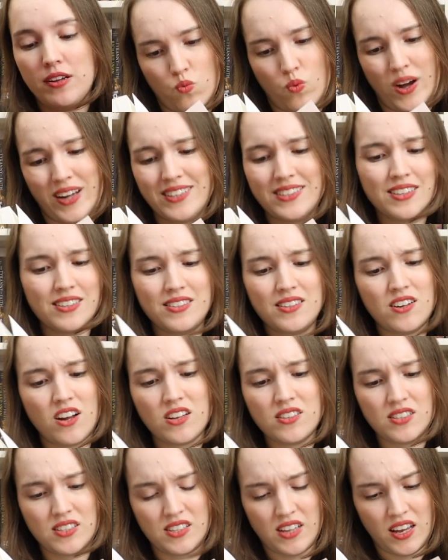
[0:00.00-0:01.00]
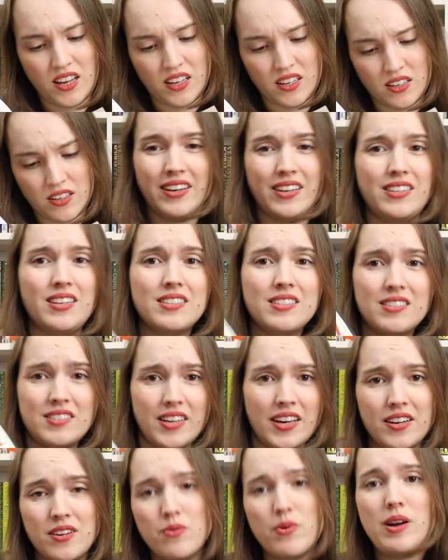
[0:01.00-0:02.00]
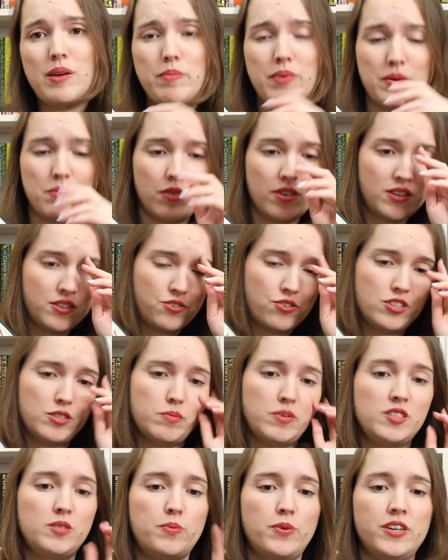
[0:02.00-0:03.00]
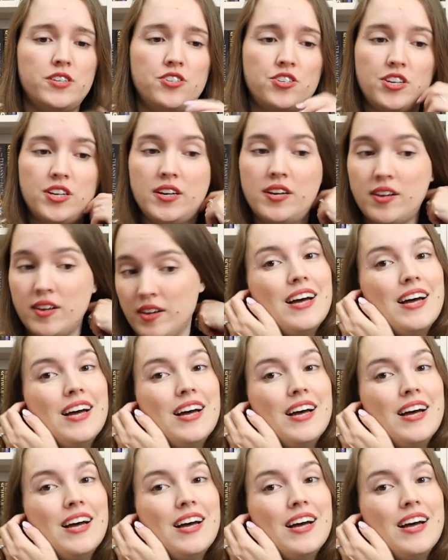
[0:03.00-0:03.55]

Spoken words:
Why does it not say? It doesn't say anywhere, but I'm gonna trust my spreadsheet.